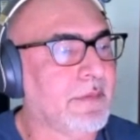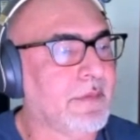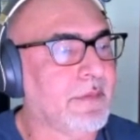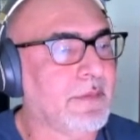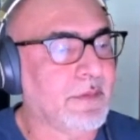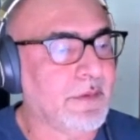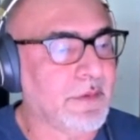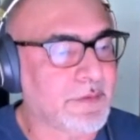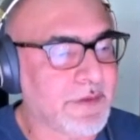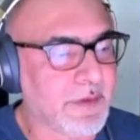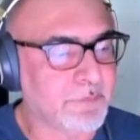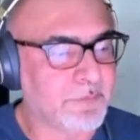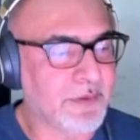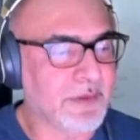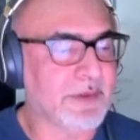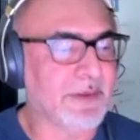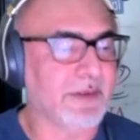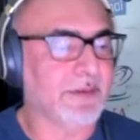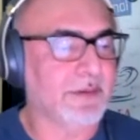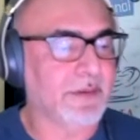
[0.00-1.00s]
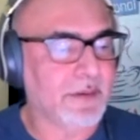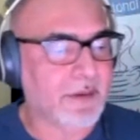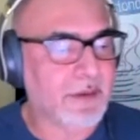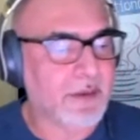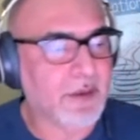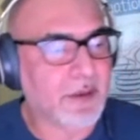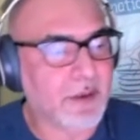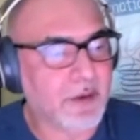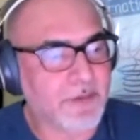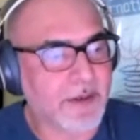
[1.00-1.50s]
Okay, brilliant.
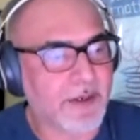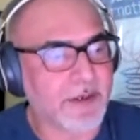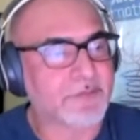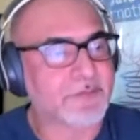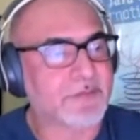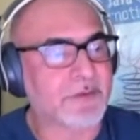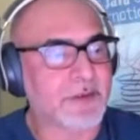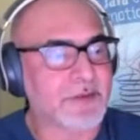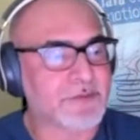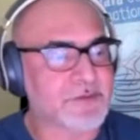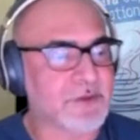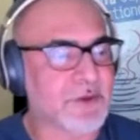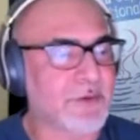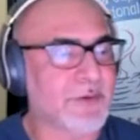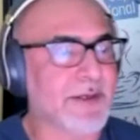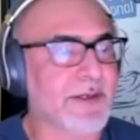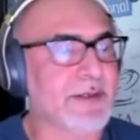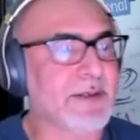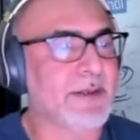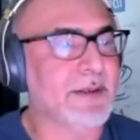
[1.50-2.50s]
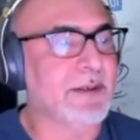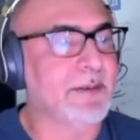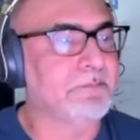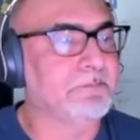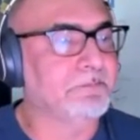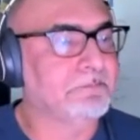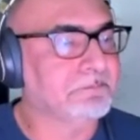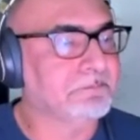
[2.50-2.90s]
All right, so let's go ahead and